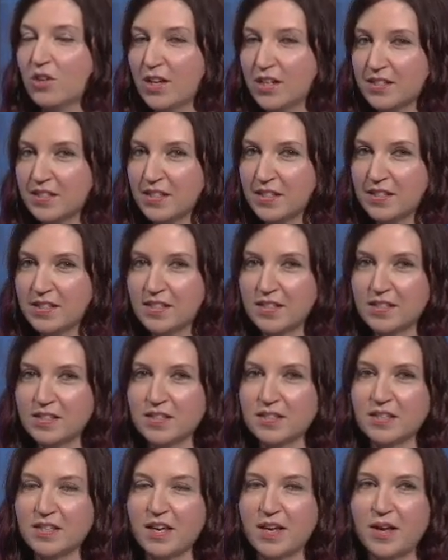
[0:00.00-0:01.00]
Craigslist is
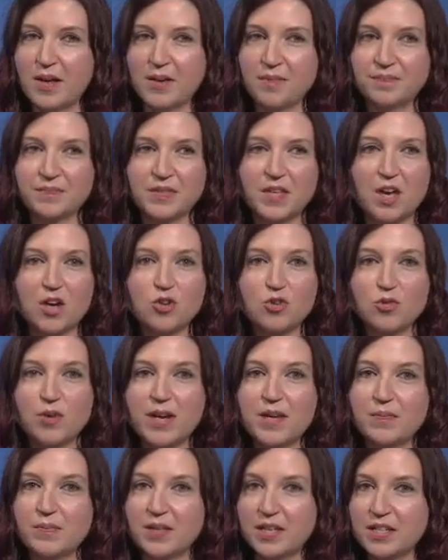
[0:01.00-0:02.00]
a
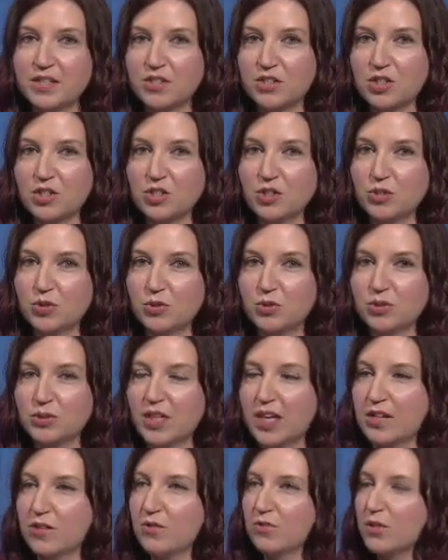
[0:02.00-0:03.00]
great place to do
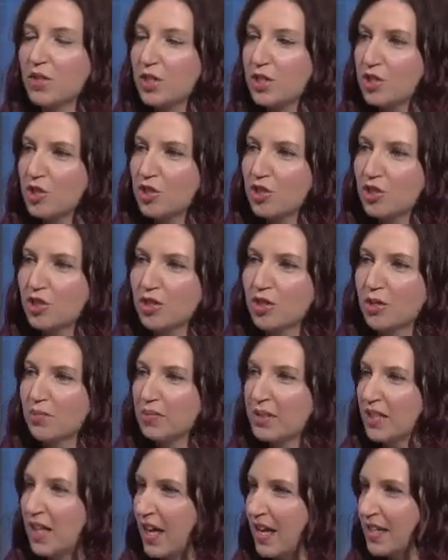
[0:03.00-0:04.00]
like furniture,
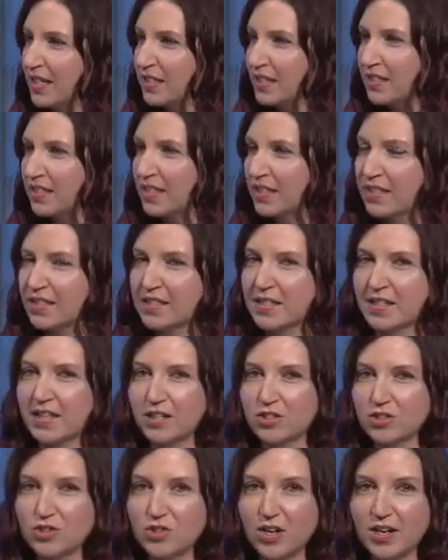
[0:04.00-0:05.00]
appliances,
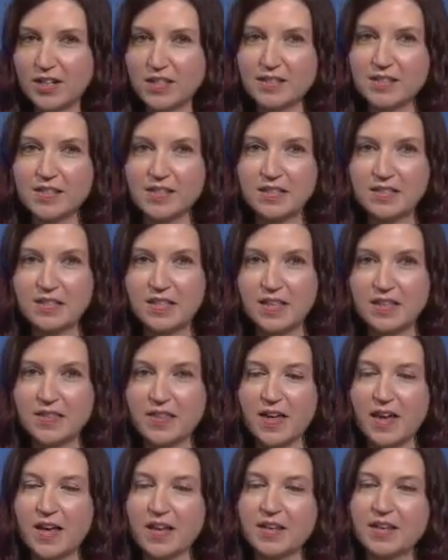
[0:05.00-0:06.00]
electronics, things like
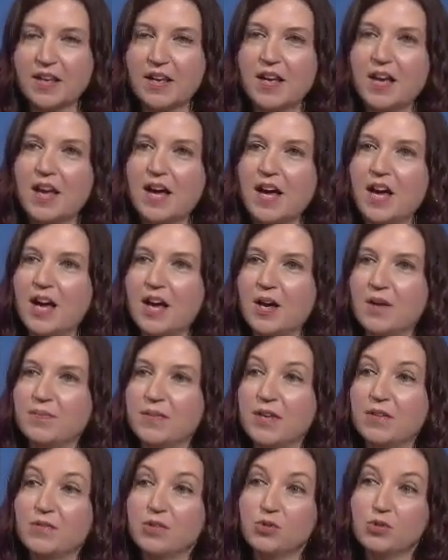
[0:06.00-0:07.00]
that.
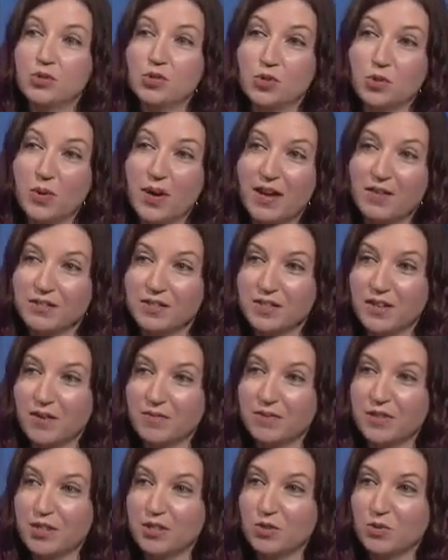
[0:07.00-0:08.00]
If you do have stuff
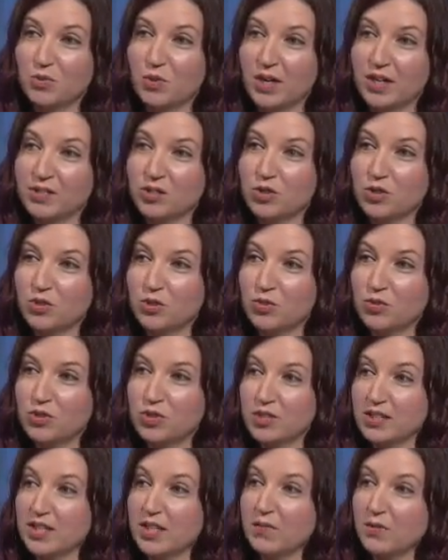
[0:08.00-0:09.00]
that you want to
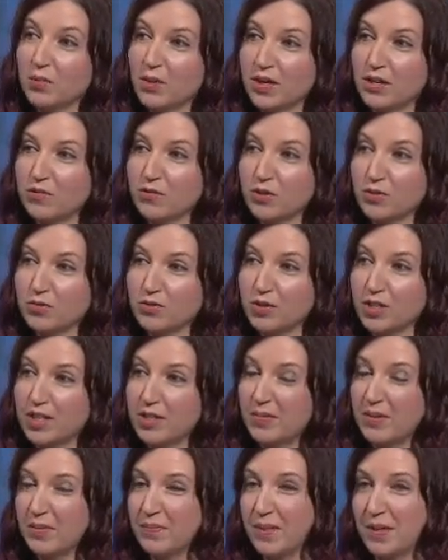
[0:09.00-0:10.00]
just give away for free,
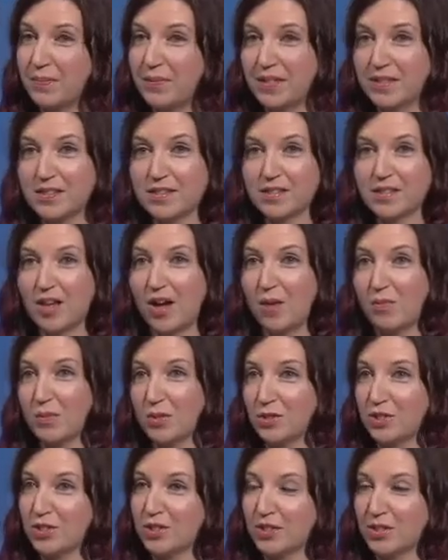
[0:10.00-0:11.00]
but maybe it's
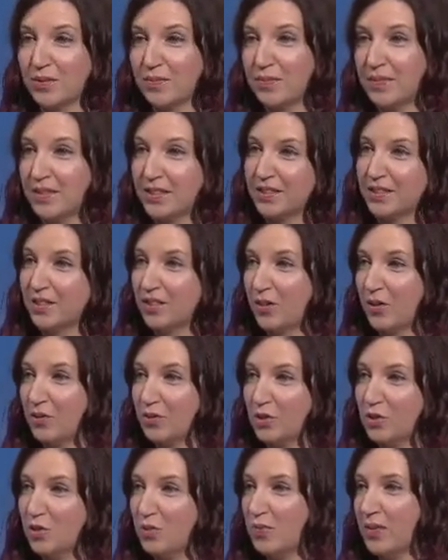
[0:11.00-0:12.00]
cumbersome and, you know,
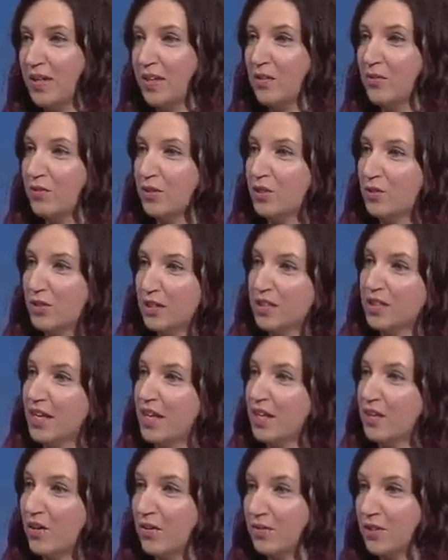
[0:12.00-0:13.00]
too big for you to
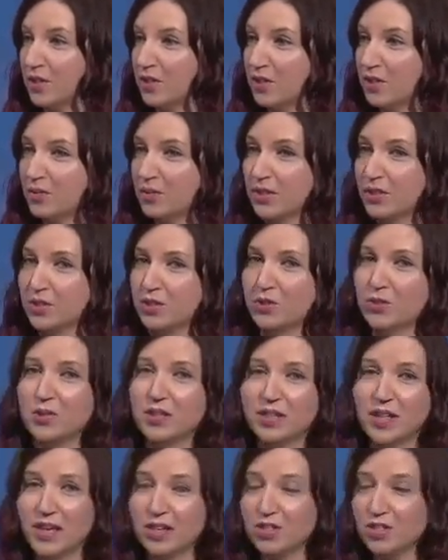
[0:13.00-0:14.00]
take over to Goodwill, you
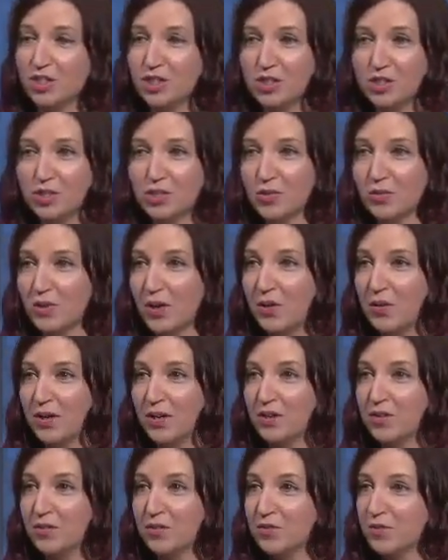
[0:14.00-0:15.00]
can actually just throw
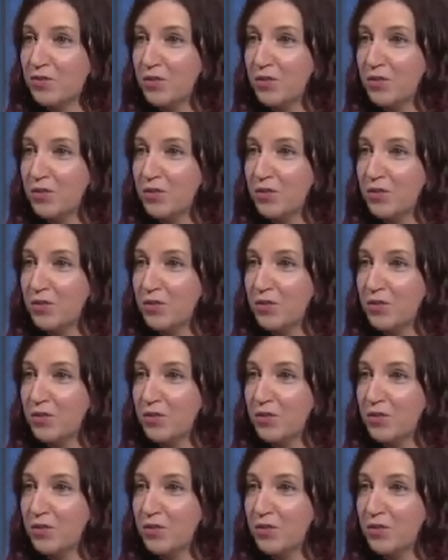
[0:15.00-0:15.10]
a